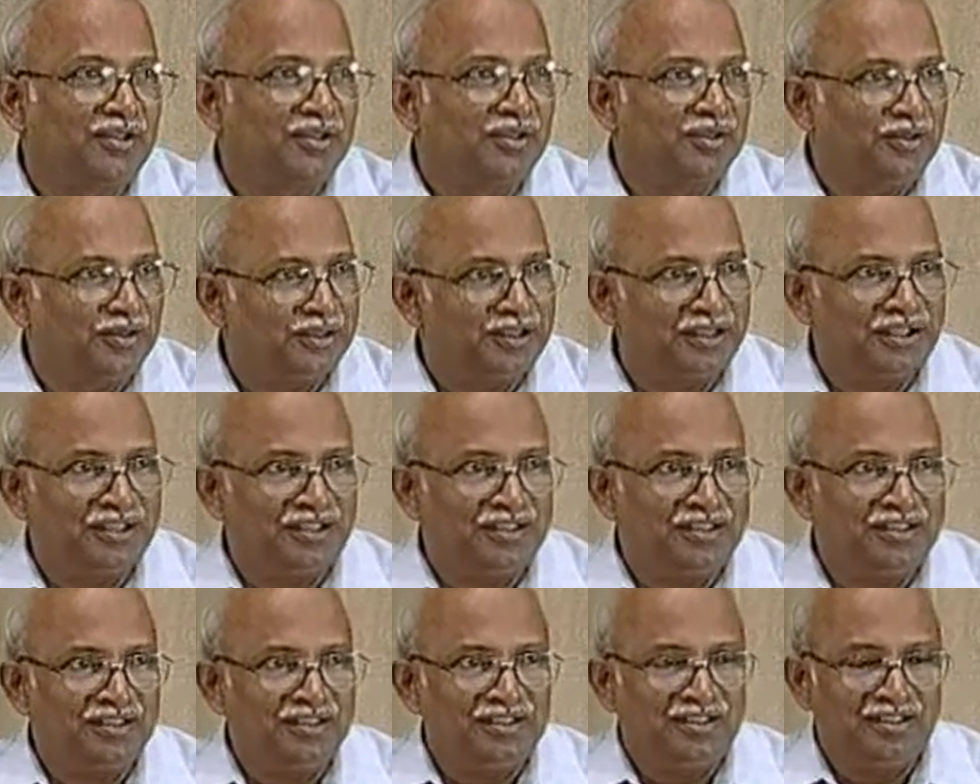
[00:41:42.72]
Okay,
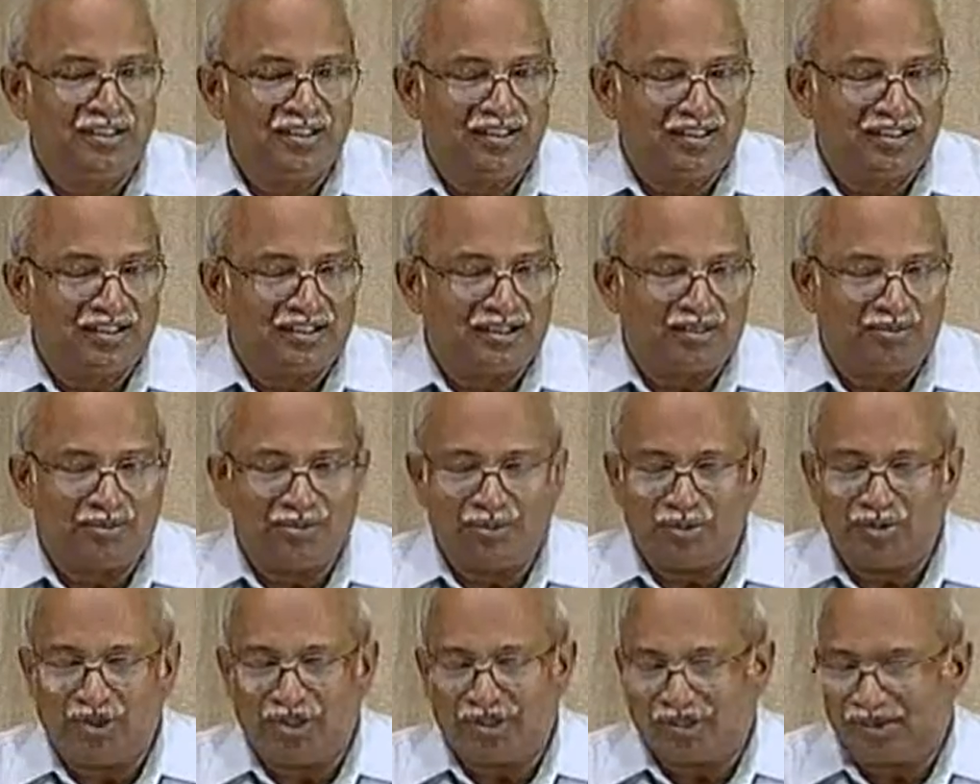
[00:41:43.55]
number
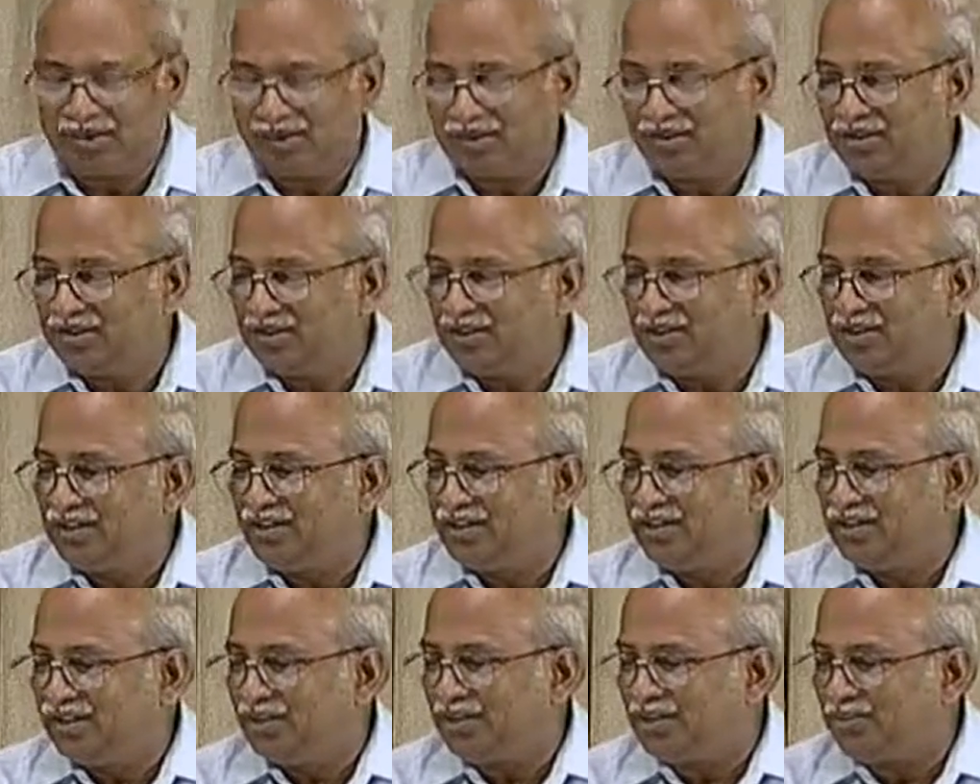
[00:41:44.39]
one.
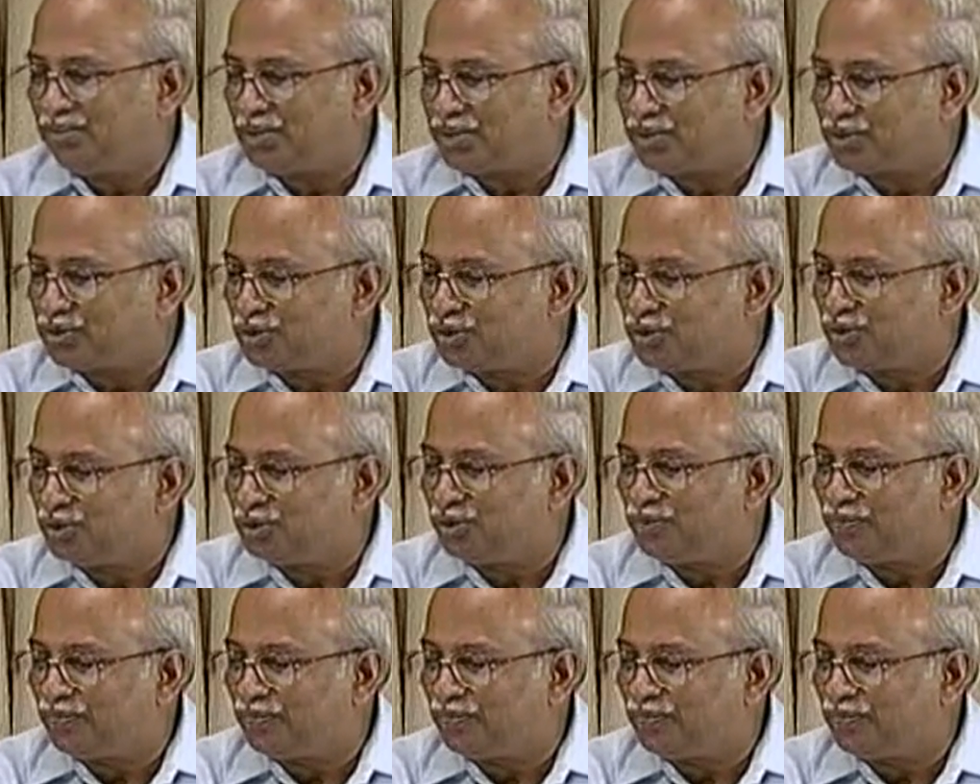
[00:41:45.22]
Number two,